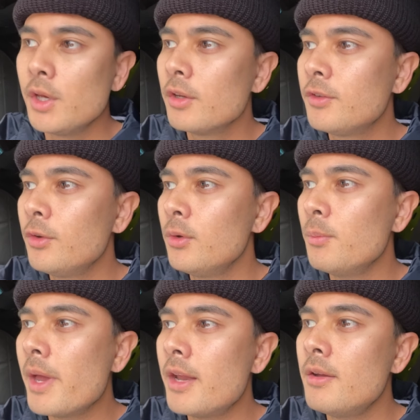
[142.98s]
got to
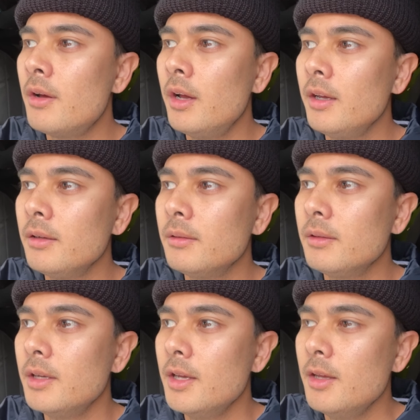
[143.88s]
mountain high
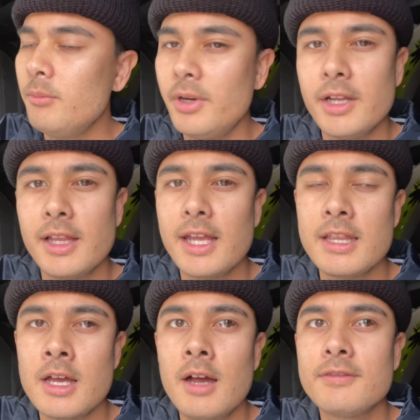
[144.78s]
pretty late in
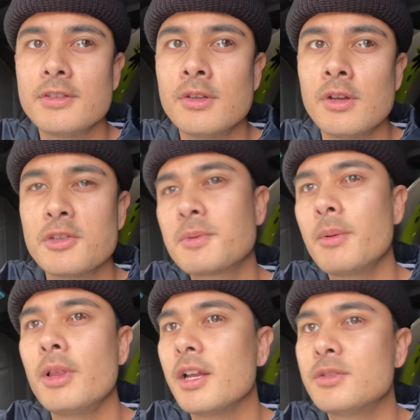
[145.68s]
the afternoon. It was
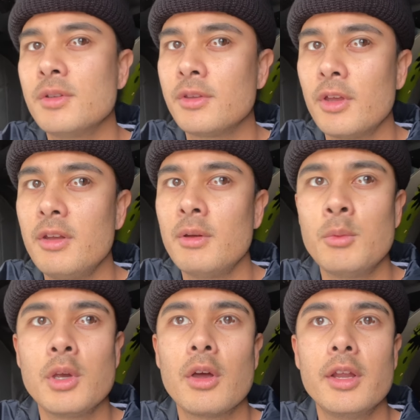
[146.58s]
probably like 2:30 when
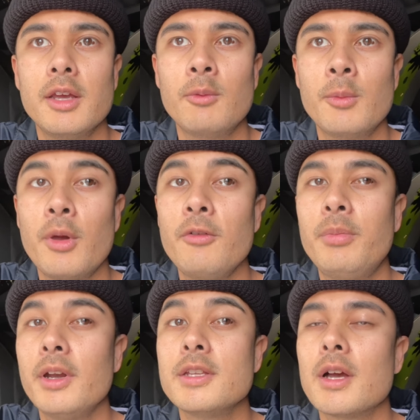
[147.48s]
we got here, and we're both
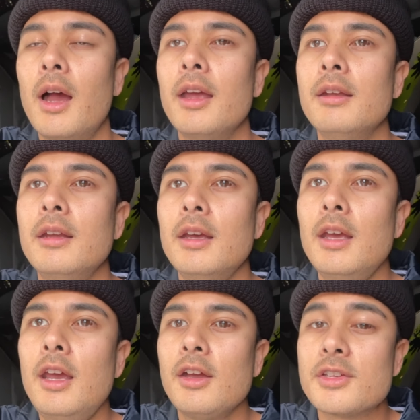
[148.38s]
pretty tired
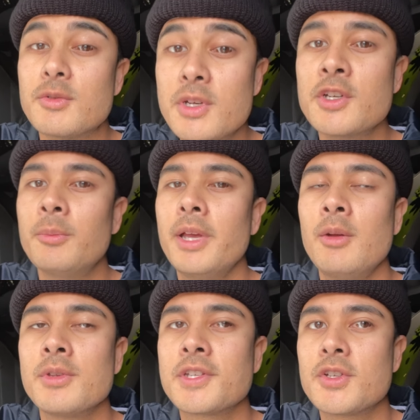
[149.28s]
because the original plan
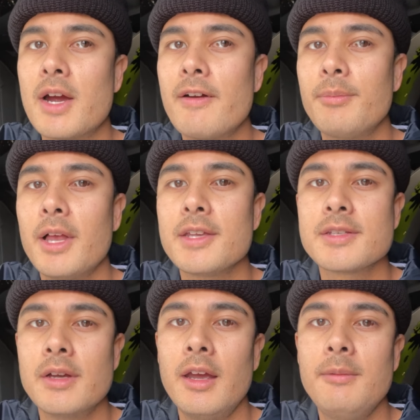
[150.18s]
was to drive up last
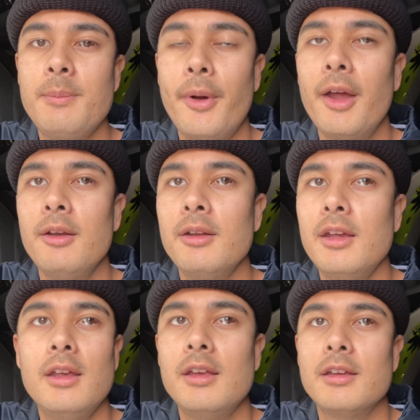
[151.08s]
night, but
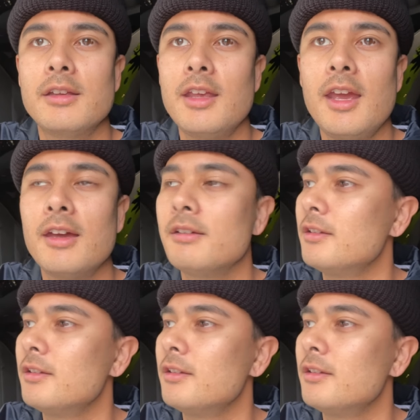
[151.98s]
yeah,